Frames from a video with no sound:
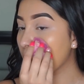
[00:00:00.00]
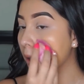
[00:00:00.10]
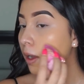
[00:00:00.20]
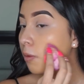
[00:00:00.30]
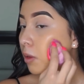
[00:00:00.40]

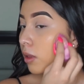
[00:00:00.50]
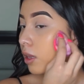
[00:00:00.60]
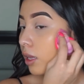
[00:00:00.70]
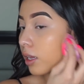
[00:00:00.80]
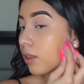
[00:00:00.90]
I really
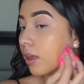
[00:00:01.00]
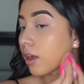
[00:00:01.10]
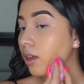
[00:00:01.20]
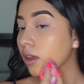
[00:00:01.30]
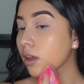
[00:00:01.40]
like
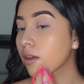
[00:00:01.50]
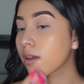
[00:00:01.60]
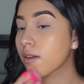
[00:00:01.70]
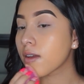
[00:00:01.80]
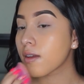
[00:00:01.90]

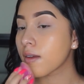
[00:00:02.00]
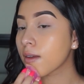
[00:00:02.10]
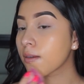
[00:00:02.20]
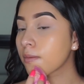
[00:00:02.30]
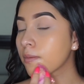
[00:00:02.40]

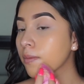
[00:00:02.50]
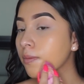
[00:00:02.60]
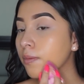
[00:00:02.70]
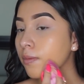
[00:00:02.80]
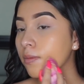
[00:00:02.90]
that.
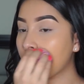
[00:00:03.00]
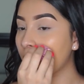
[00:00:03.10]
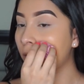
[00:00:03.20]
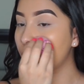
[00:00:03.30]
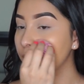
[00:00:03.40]
I
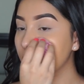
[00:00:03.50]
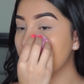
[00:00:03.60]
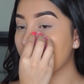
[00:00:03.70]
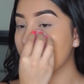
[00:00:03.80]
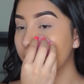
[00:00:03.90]
always
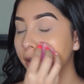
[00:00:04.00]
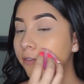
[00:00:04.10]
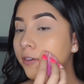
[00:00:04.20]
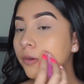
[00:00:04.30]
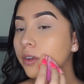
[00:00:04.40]
apply my
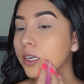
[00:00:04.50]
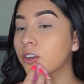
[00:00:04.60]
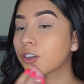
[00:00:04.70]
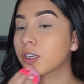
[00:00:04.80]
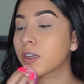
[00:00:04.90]

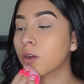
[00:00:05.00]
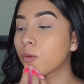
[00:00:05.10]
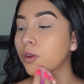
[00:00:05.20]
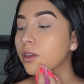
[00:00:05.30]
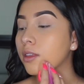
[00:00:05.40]
foundation
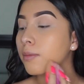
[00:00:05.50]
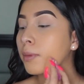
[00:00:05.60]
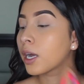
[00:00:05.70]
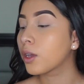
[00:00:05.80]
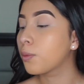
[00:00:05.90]
with
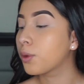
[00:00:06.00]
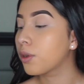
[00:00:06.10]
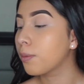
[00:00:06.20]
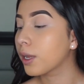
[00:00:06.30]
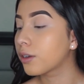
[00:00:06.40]
my
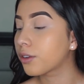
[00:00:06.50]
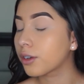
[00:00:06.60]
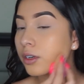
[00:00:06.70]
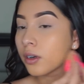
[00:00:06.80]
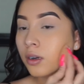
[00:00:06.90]
beauty
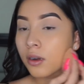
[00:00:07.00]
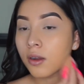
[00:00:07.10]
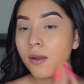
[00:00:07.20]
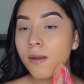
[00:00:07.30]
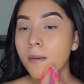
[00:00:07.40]
blender.
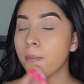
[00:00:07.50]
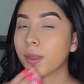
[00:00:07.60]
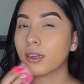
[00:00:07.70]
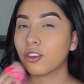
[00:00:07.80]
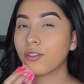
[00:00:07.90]

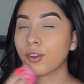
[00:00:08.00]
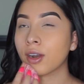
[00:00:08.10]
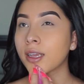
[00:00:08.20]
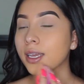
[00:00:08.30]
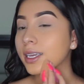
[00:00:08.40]
I just feel
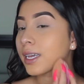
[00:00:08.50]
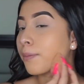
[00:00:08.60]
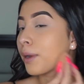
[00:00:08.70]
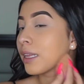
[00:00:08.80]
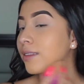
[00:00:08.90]
like it
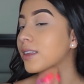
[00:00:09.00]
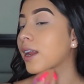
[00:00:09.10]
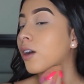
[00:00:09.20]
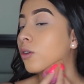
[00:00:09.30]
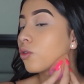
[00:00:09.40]
blends it
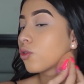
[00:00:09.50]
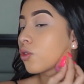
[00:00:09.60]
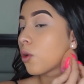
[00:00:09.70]
out so